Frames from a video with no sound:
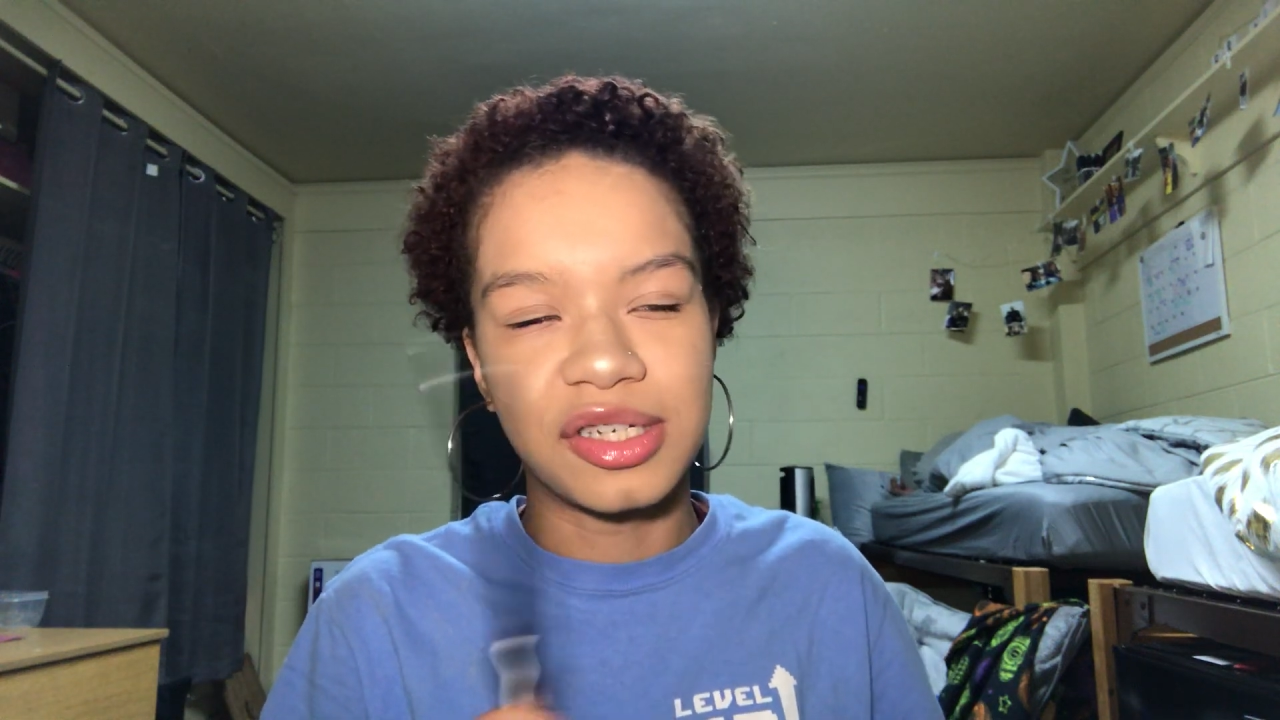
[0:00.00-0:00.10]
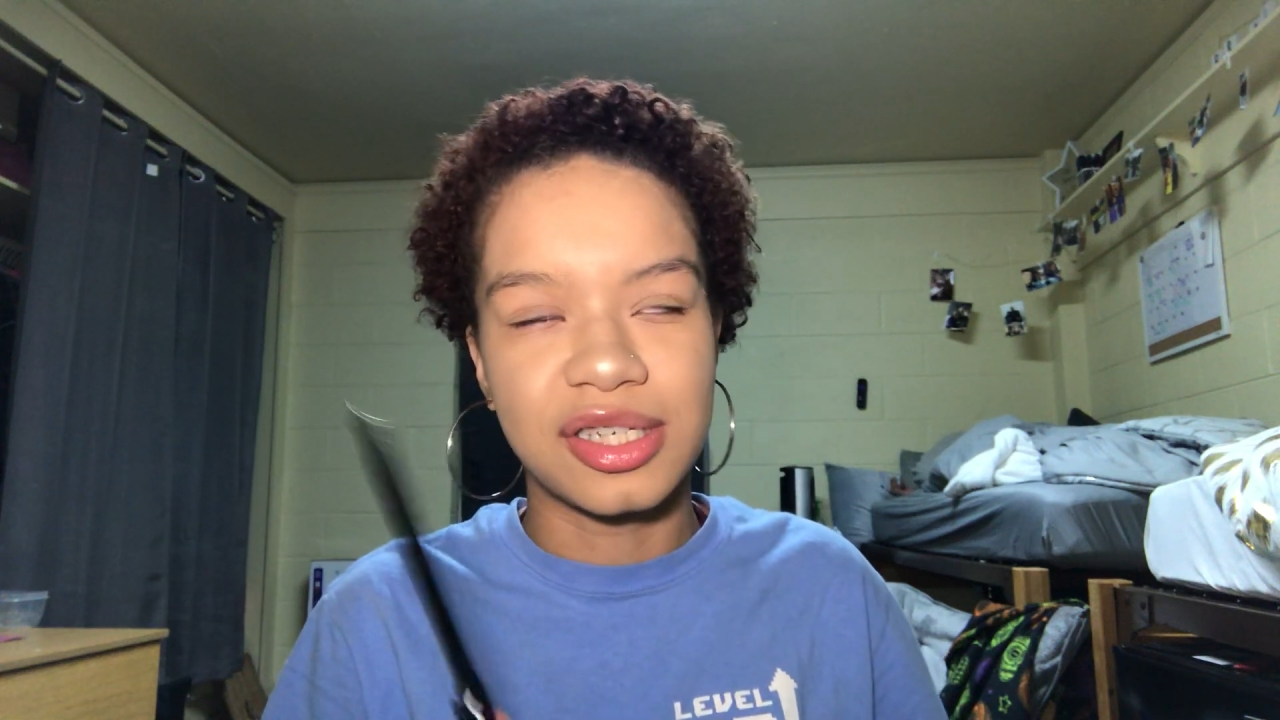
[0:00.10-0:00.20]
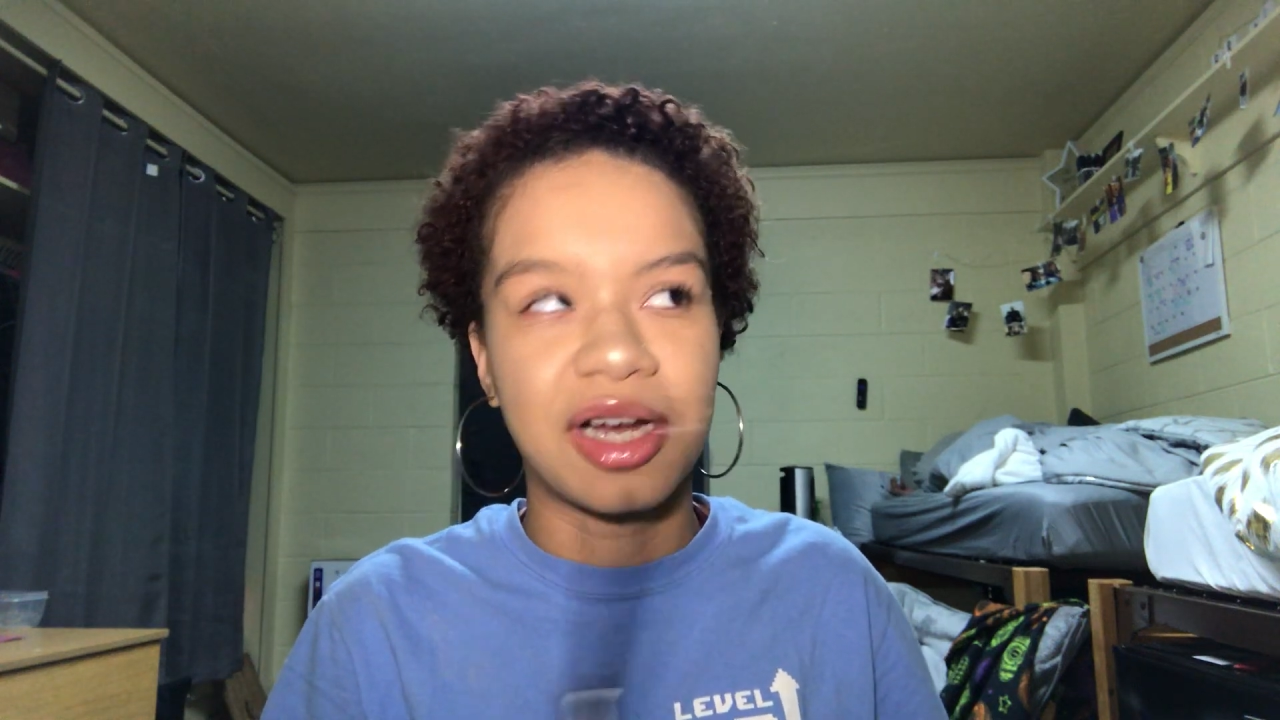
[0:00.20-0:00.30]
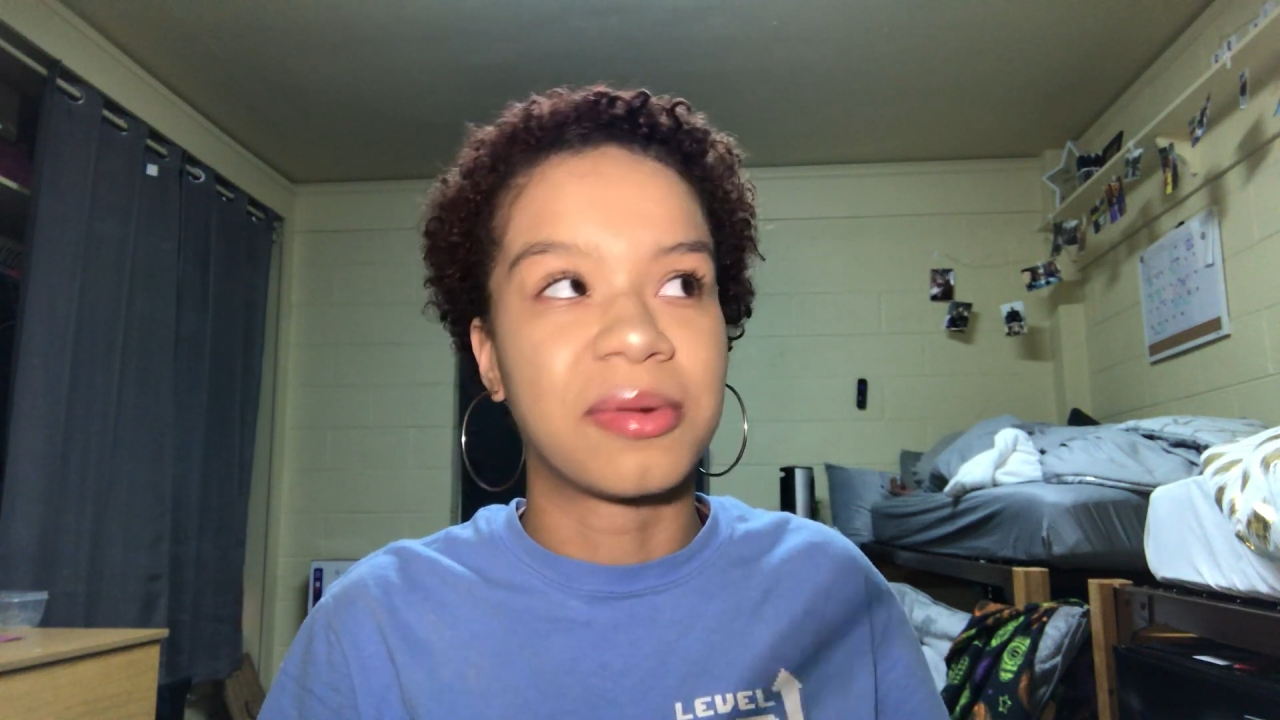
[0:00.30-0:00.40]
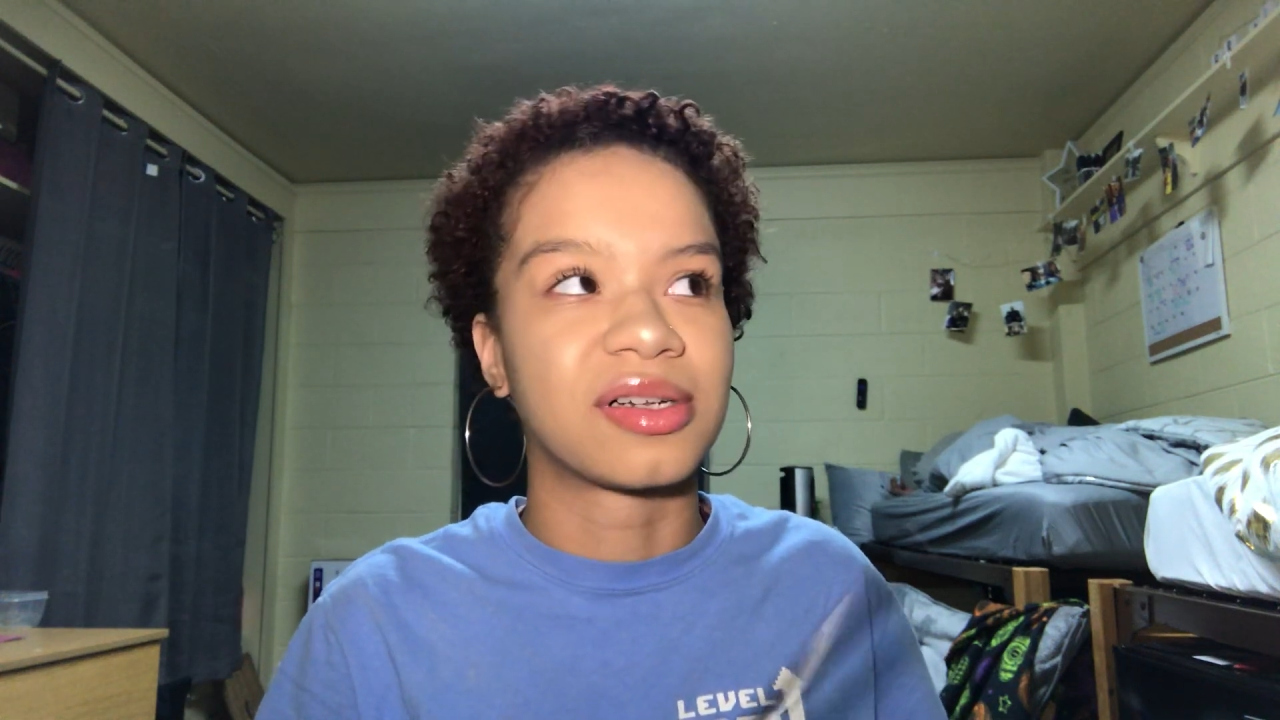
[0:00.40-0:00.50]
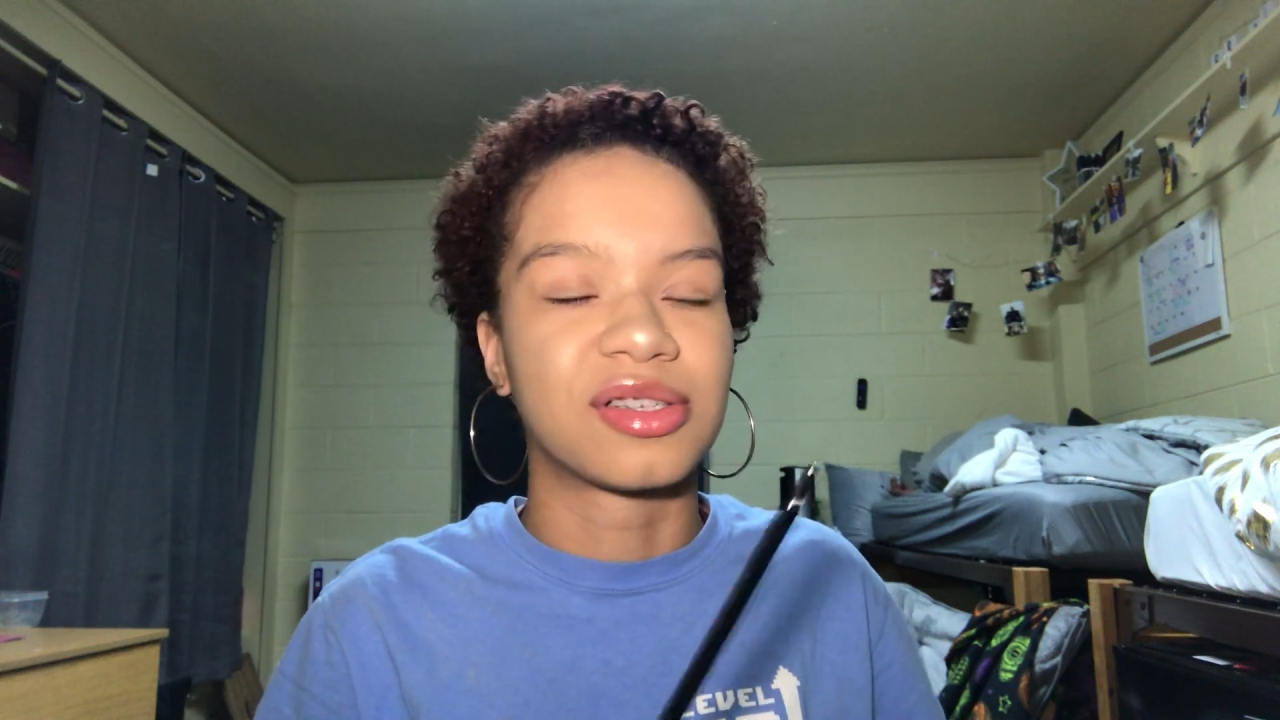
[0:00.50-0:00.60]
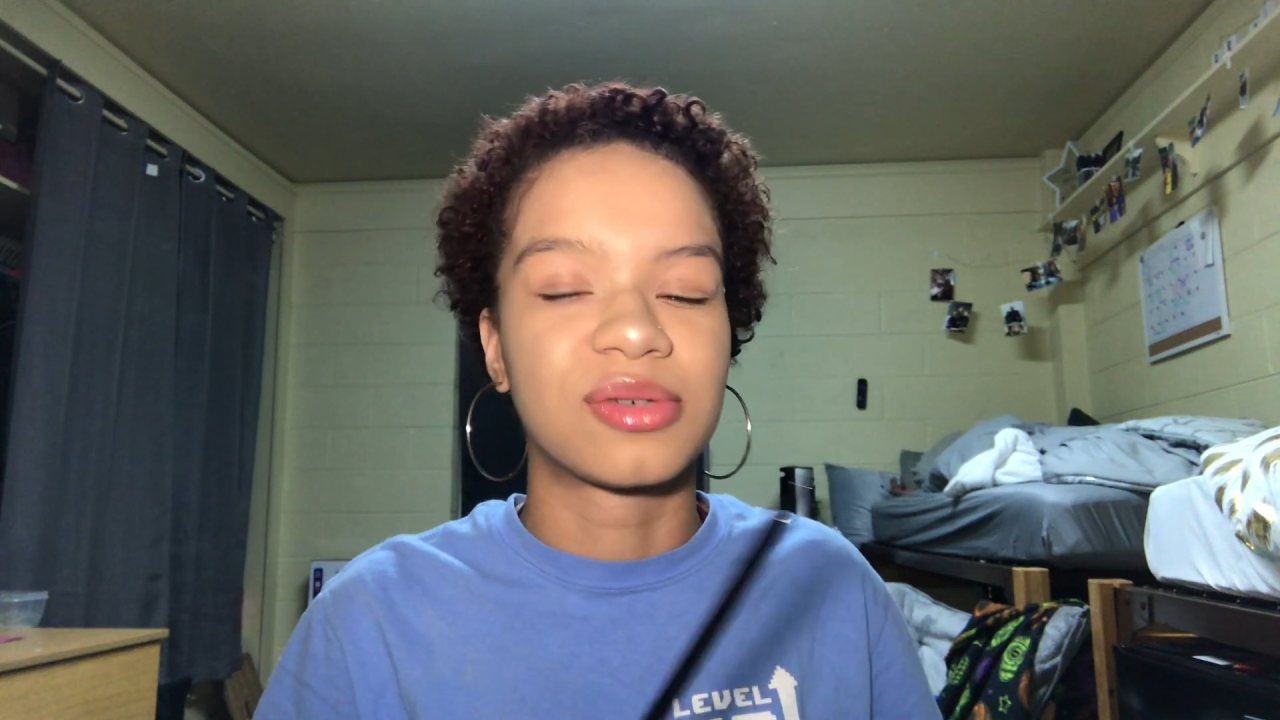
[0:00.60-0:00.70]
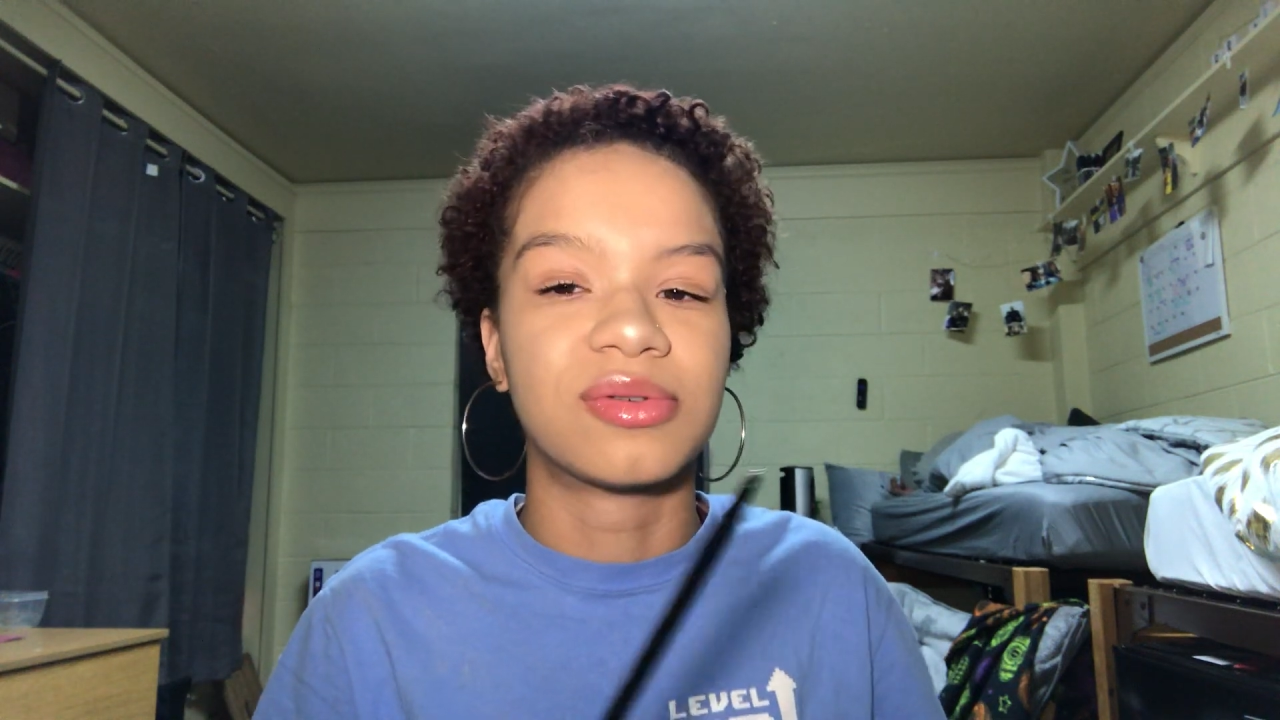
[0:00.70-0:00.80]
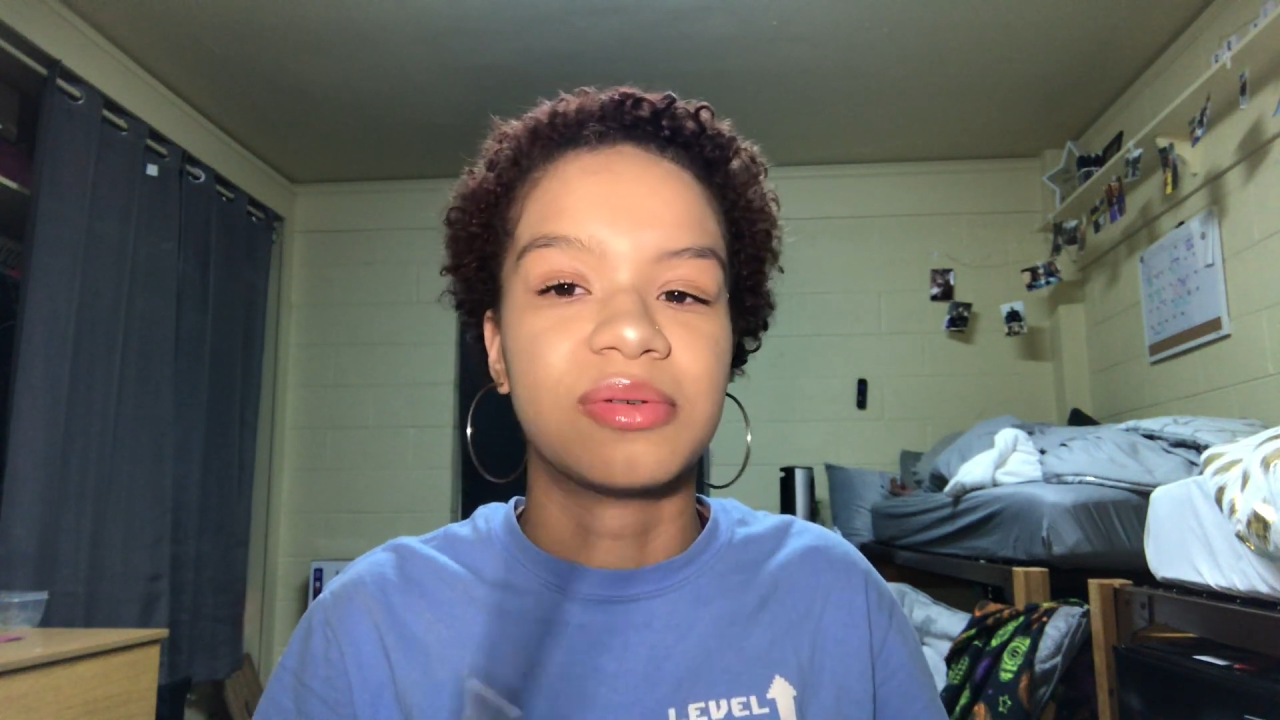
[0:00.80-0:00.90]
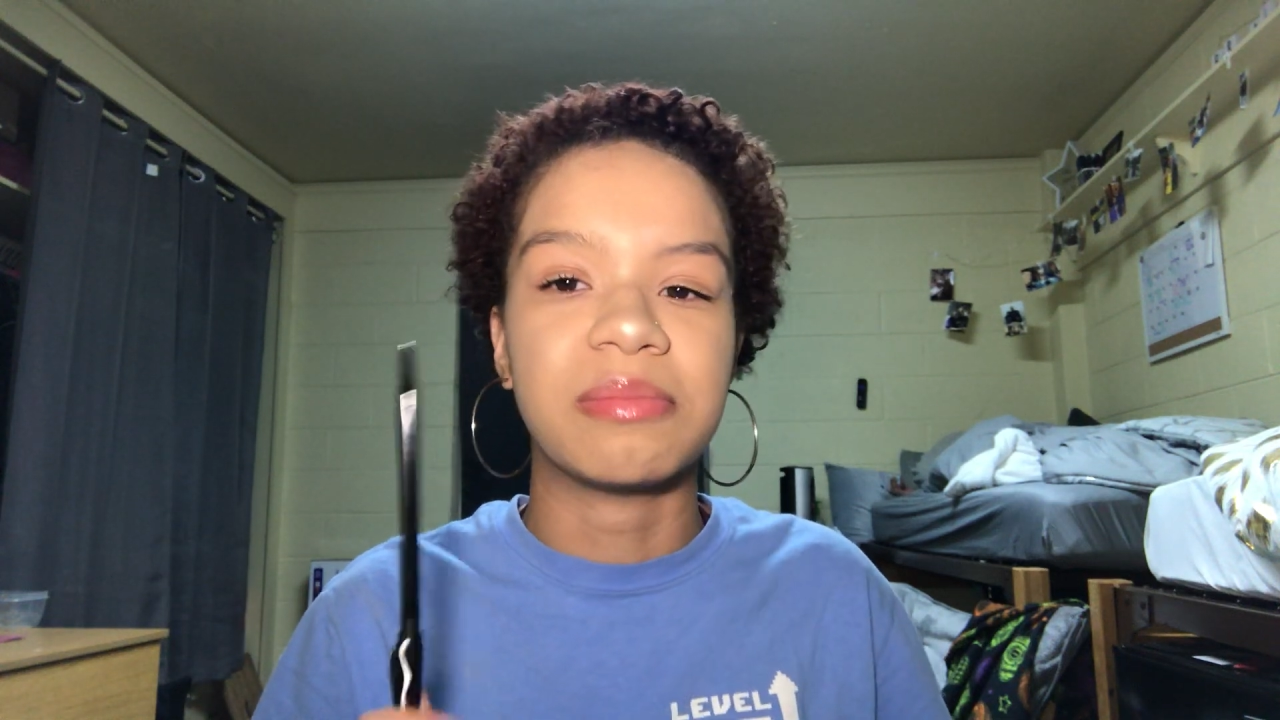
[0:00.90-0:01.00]
I just got back to
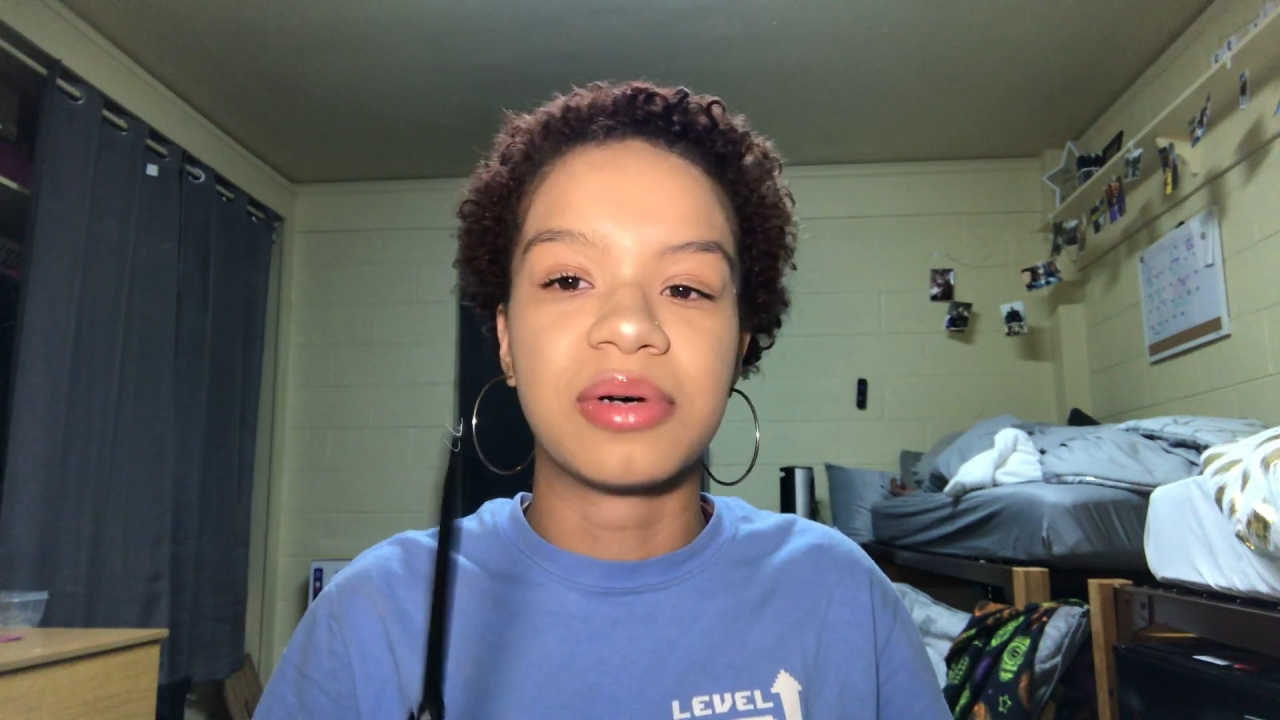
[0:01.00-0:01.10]
school,